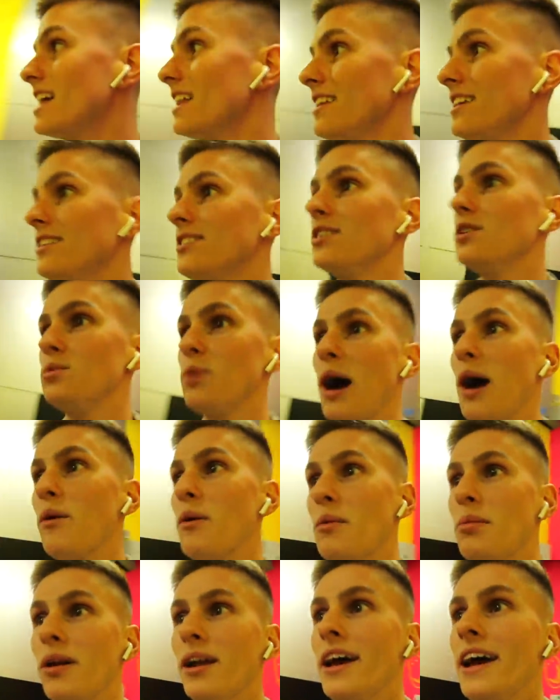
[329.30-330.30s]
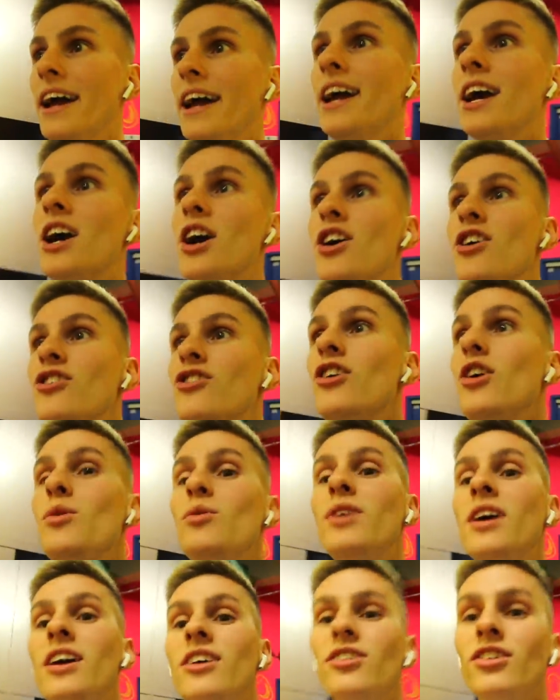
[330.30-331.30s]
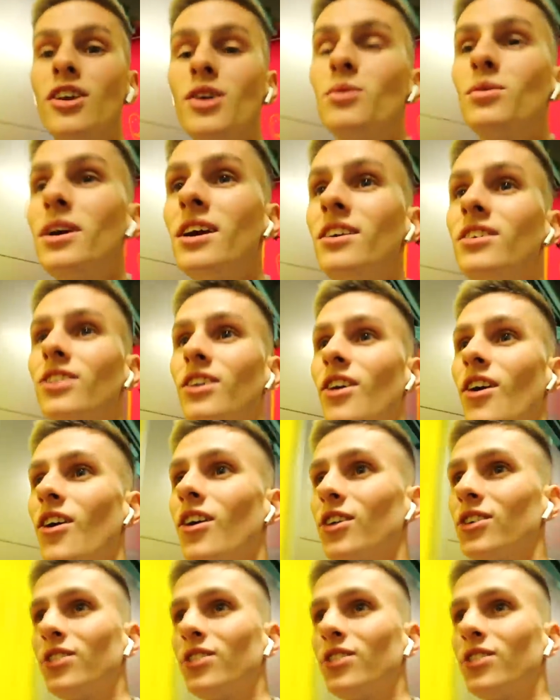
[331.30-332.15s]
This is where we play shooty, shooty, score,